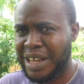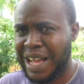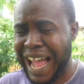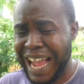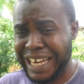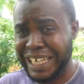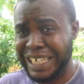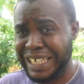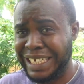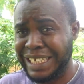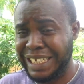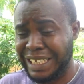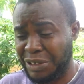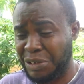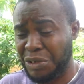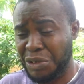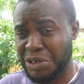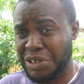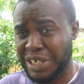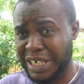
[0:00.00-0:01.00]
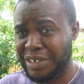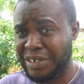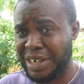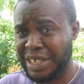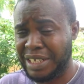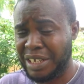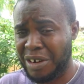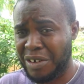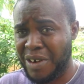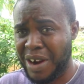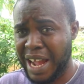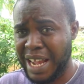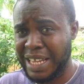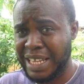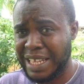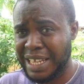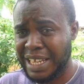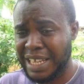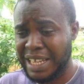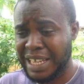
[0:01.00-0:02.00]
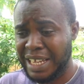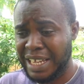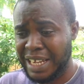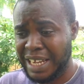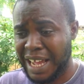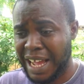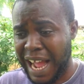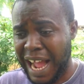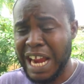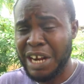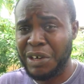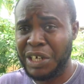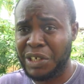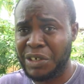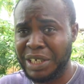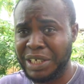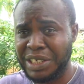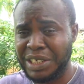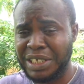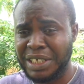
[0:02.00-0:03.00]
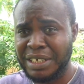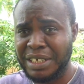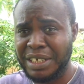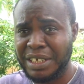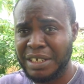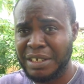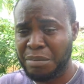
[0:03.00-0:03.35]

I do regret, all right? I regret it.